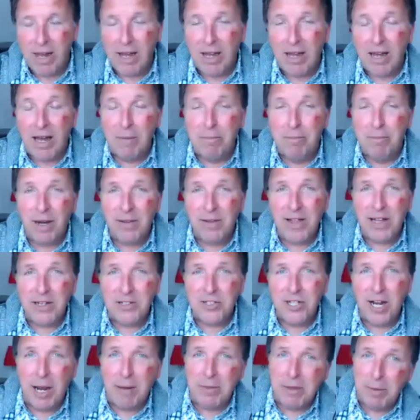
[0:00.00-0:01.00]
And by that
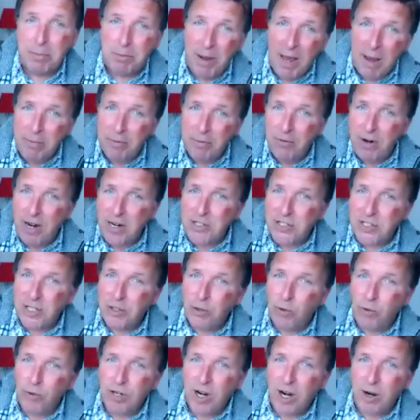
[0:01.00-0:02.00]
time, the paparazzi had
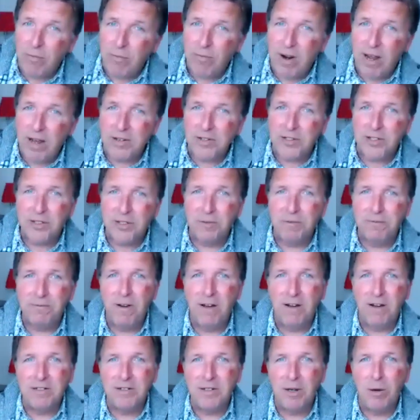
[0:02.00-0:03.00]
all come round to the
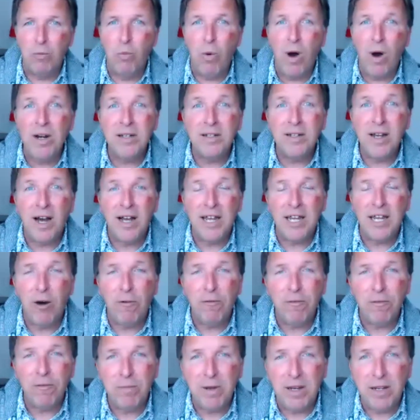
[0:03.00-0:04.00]
front. And one guy, he
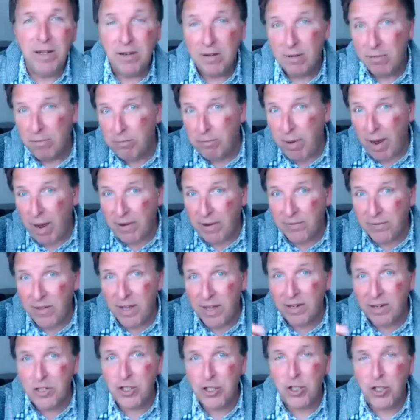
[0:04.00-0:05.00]
offered me back
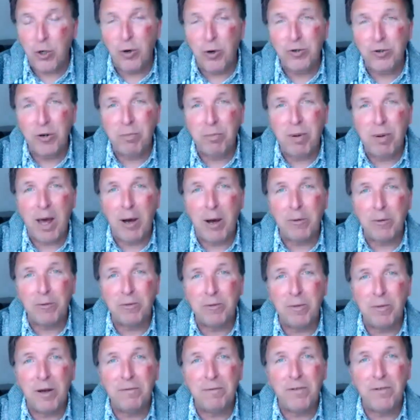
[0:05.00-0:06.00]
then £200 for
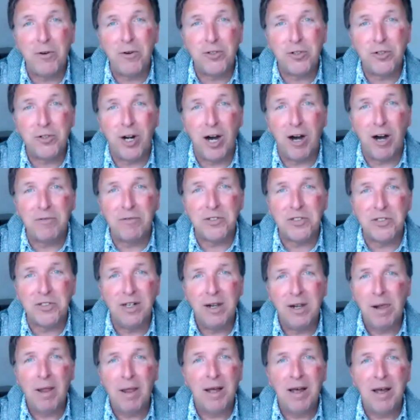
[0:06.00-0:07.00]
my photographs,
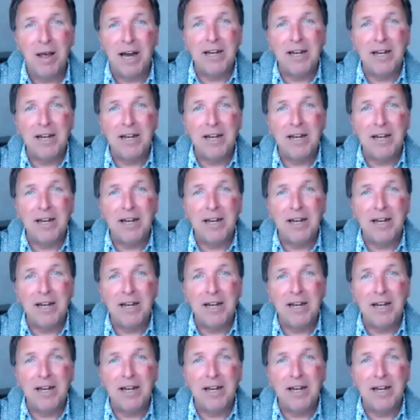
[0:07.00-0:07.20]
and